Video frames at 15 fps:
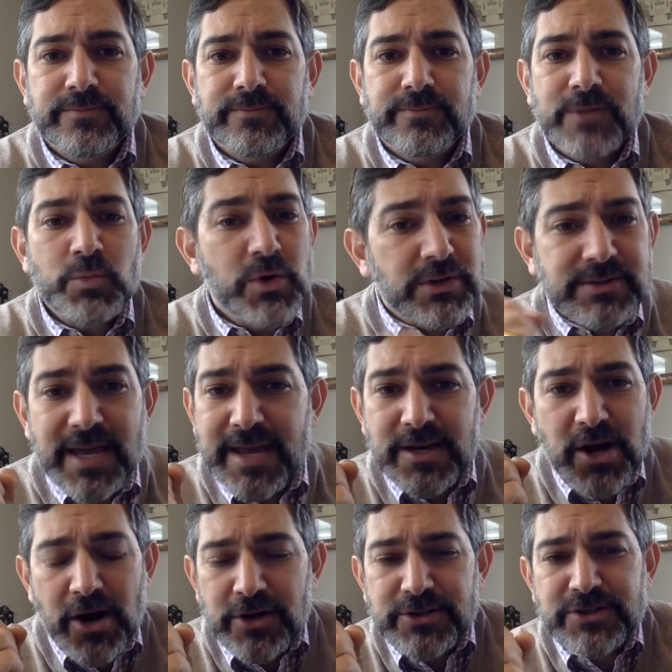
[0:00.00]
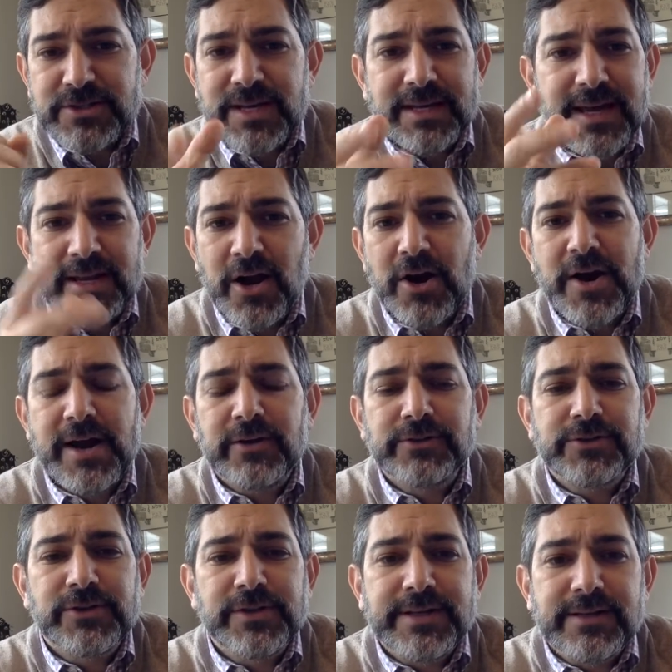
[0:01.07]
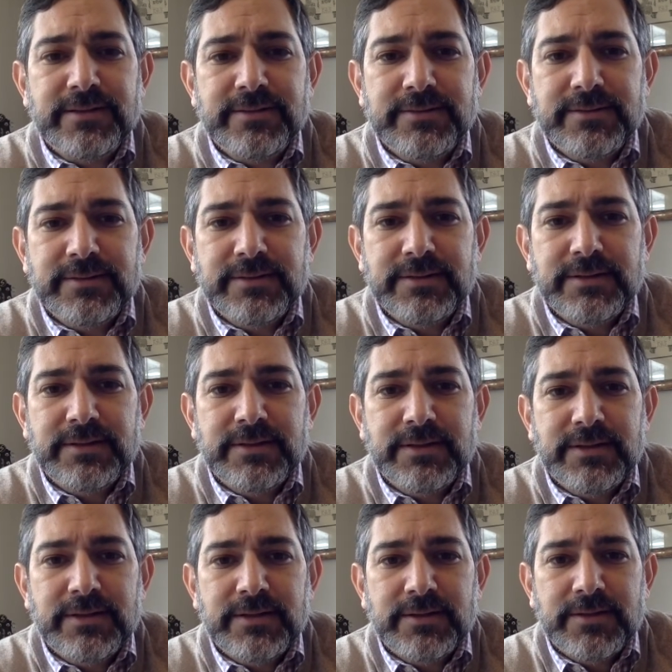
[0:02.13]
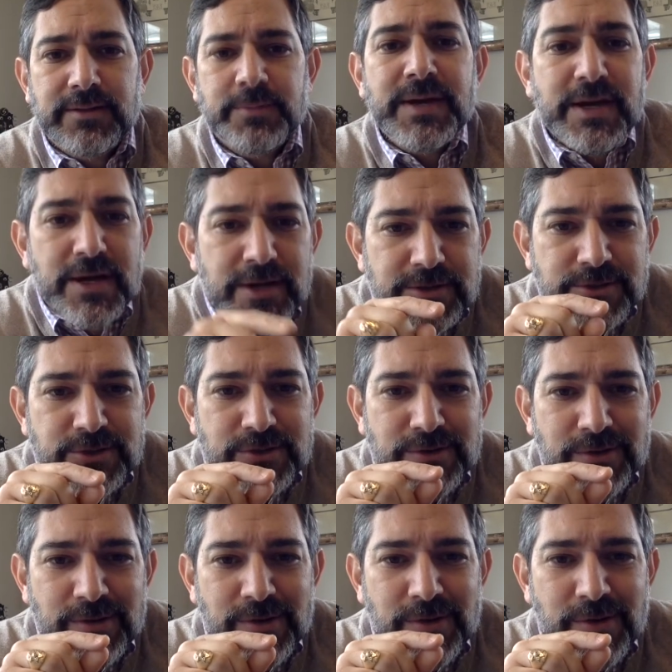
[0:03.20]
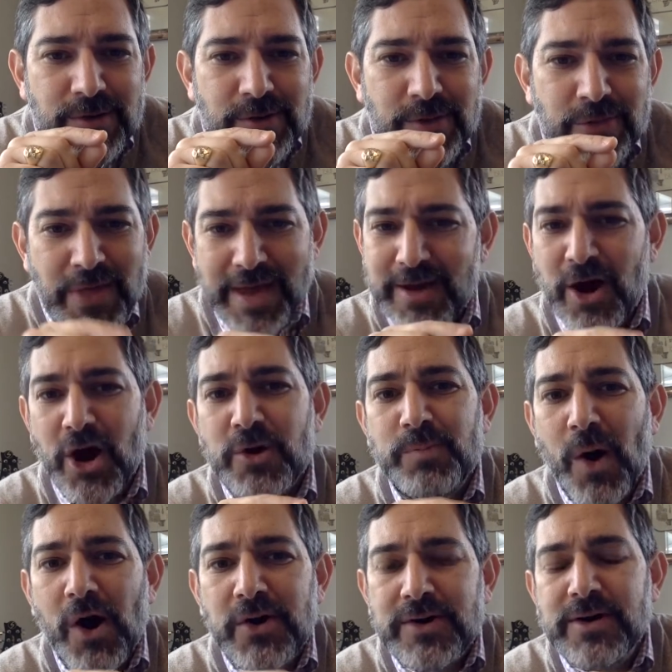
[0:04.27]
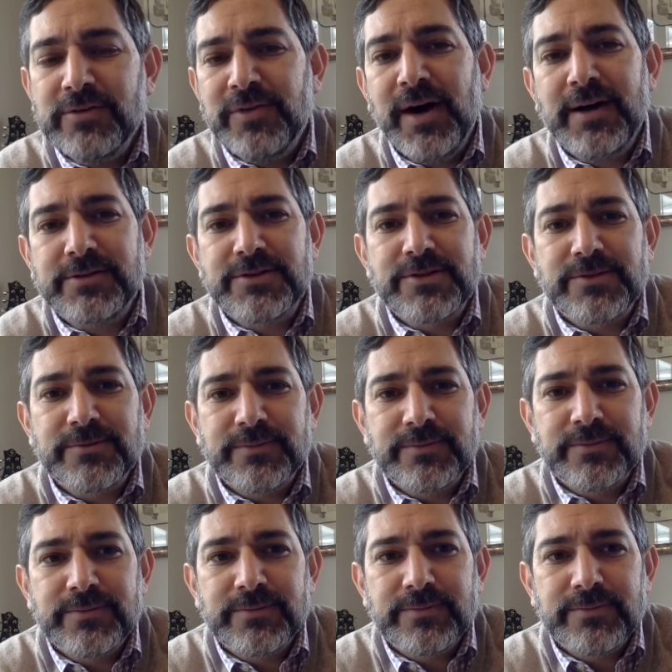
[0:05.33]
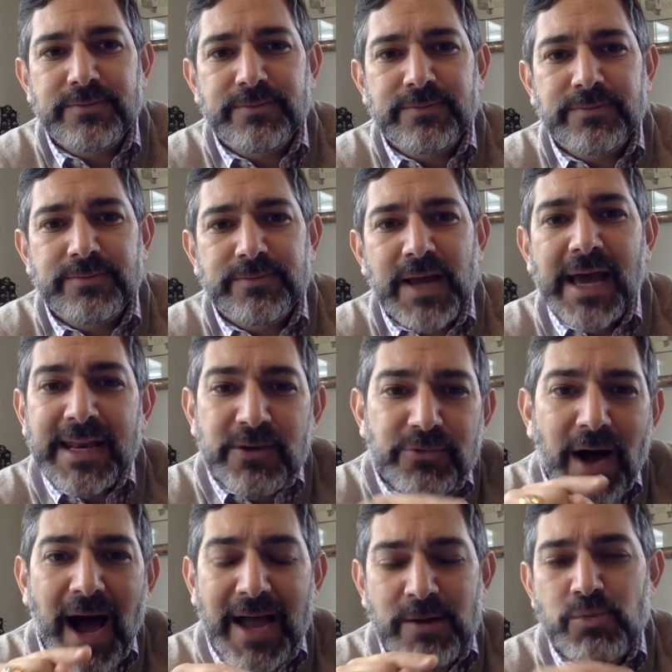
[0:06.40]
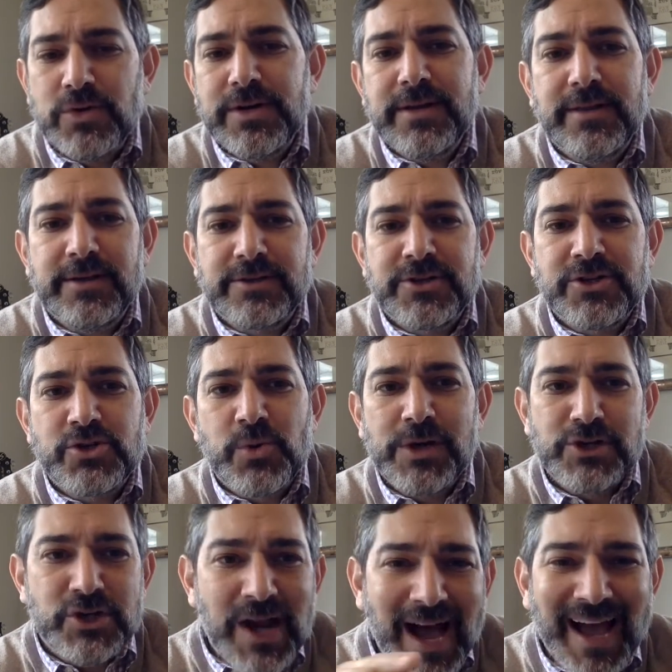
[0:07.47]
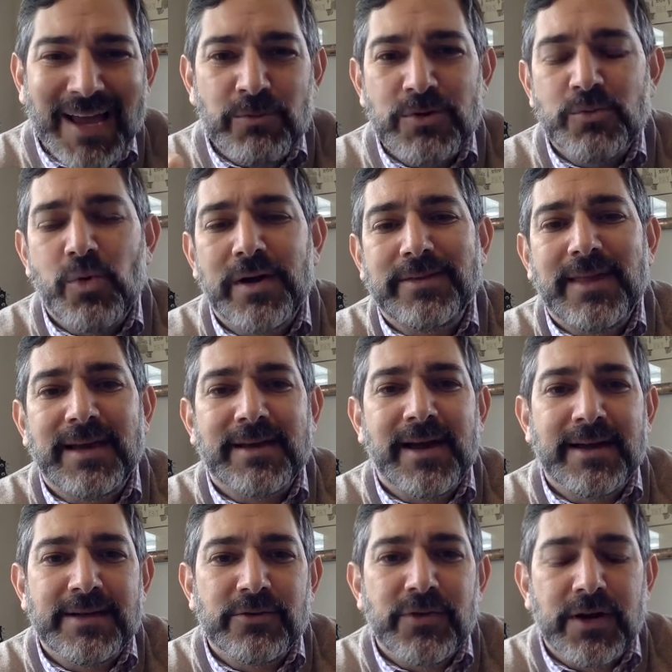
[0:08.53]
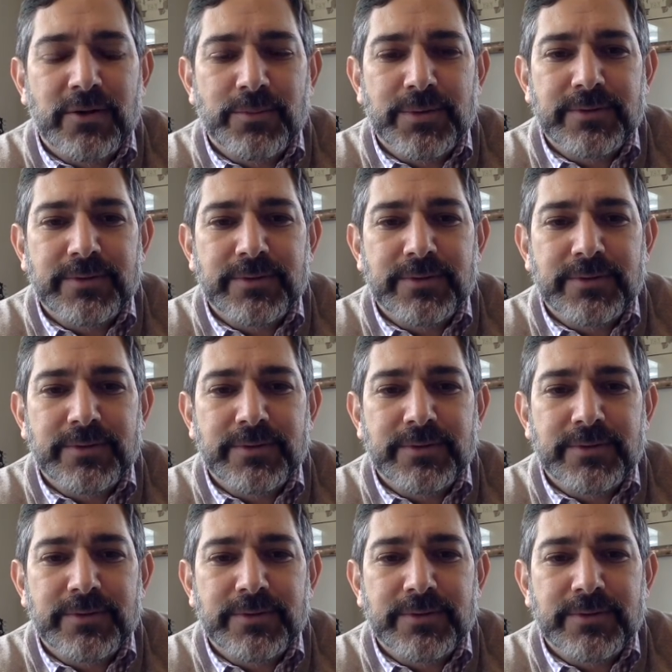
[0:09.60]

We'll take our sick and our elderly because they are part of us. And if I were in their situation, I would want that kind of help.